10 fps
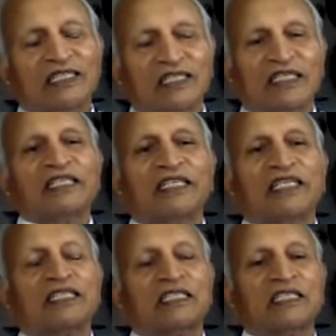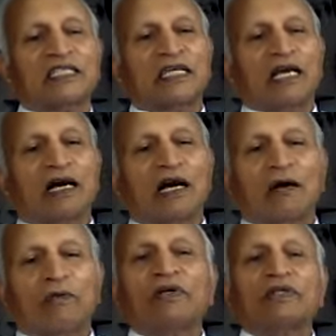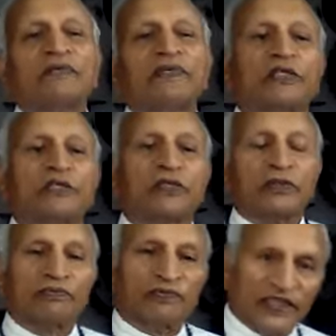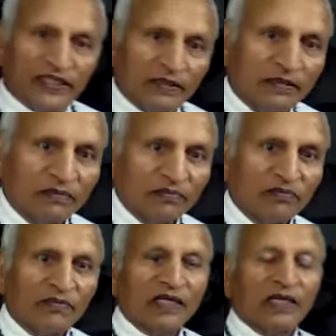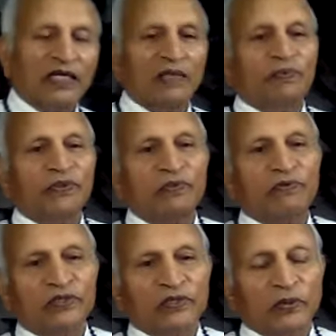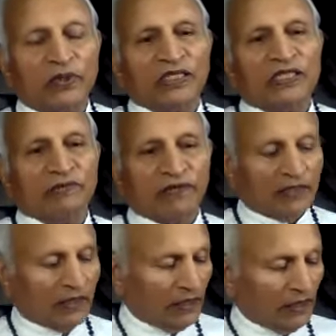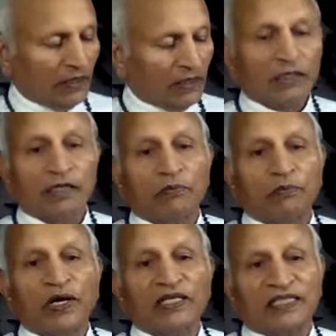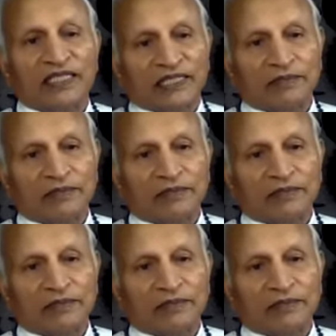This is what we should feel if you want to cultivate bhakti.